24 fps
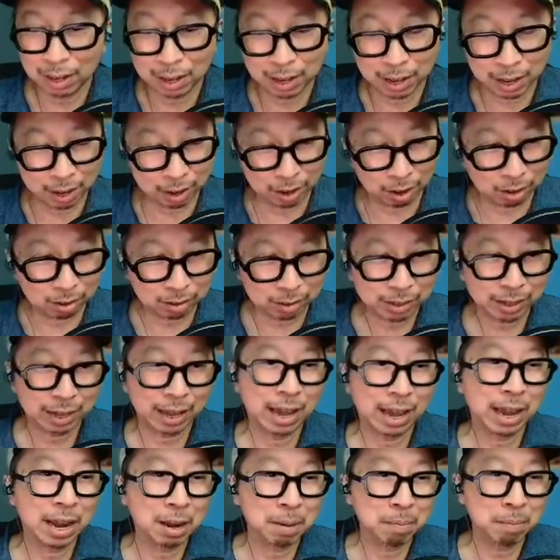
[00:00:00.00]
it all
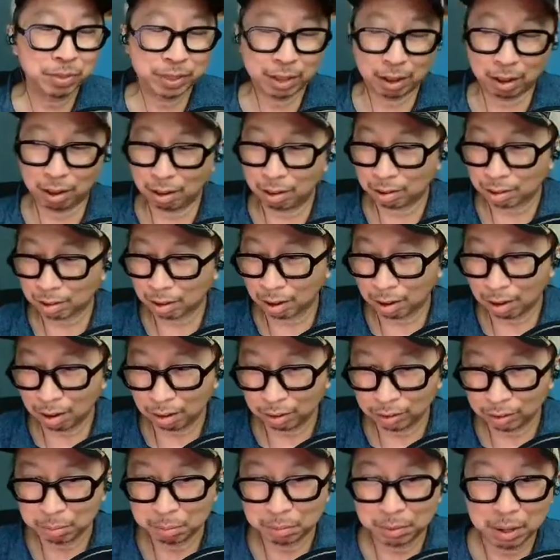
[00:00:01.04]
came. They all
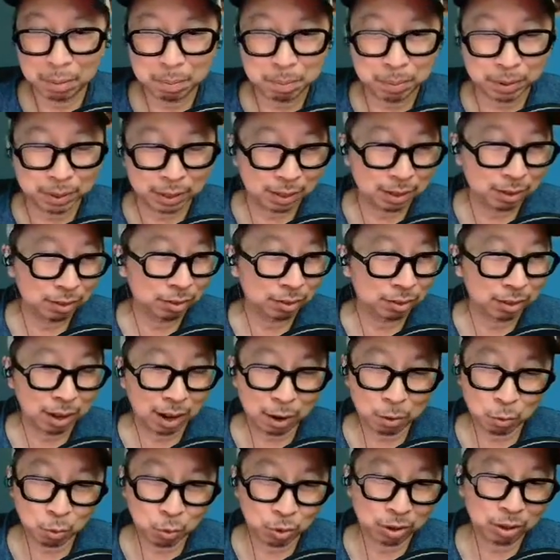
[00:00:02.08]
called him up, and he's
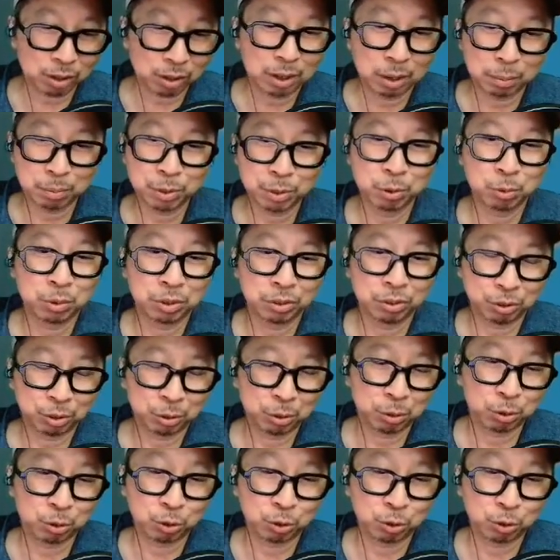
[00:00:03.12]
got work up the wazoo.